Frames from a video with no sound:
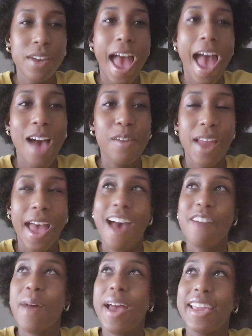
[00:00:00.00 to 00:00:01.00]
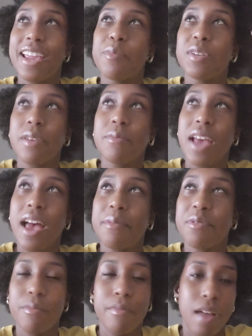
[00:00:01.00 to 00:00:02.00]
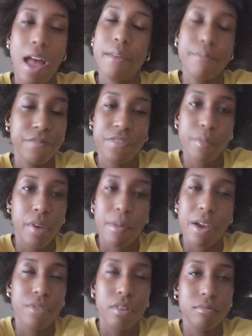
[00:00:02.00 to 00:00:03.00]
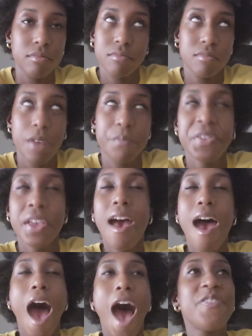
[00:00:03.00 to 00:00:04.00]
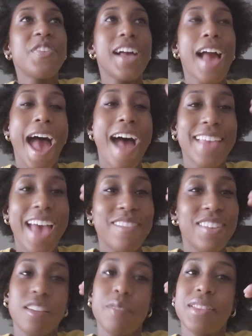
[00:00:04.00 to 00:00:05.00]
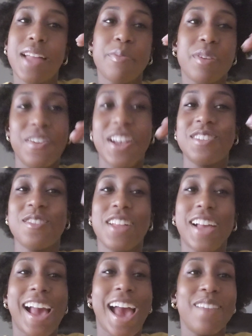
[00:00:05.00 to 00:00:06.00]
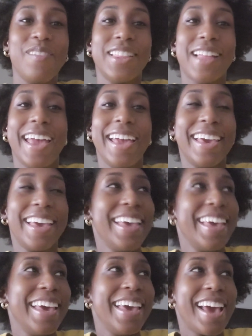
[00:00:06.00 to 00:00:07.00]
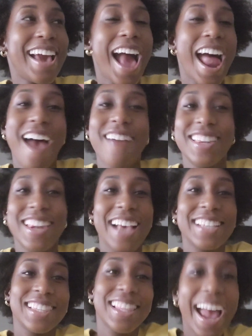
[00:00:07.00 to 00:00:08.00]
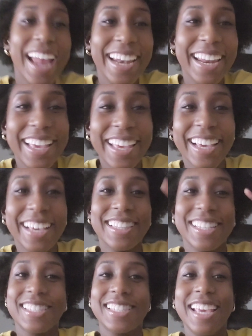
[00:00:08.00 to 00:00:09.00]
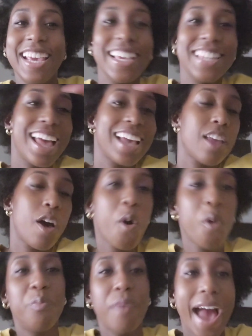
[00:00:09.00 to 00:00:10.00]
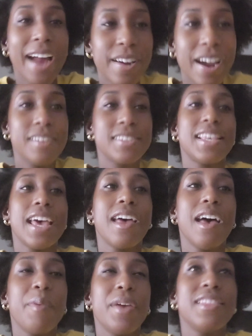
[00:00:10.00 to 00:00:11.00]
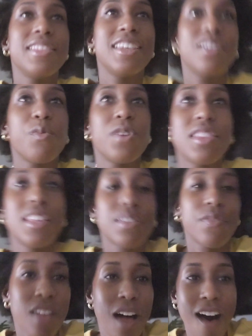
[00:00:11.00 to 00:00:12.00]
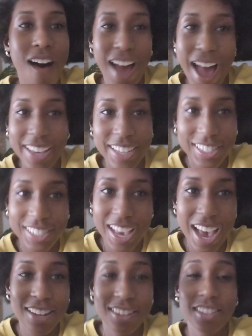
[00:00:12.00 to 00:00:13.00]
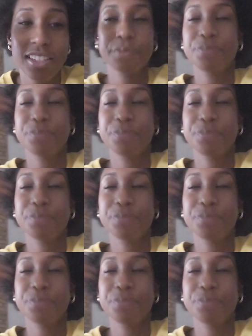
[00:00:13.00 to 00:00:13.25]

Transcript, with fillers: when I when I have my camera sometimes or I'm filming on my phone so I feel like I have to have a little bit like professional like I gotta be like gotta have the nice lighting and the seat and like the whole background set up and then with this vlog I can just kind of just